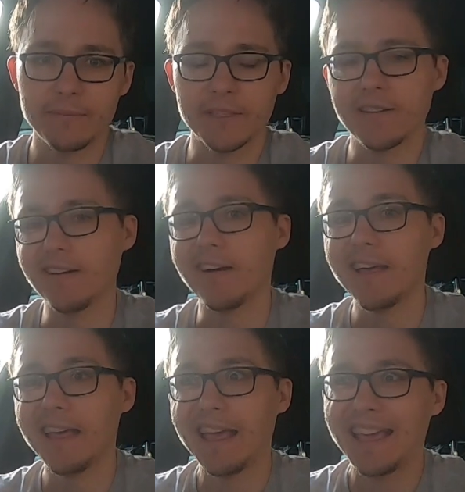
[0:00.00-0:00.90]
of the car
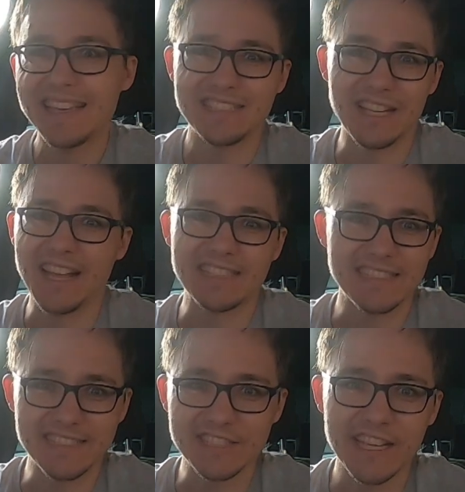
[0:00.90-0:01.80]
isn't
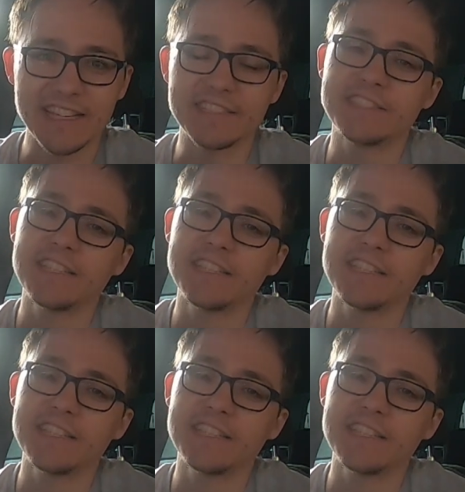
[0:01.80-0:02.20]
actually changed.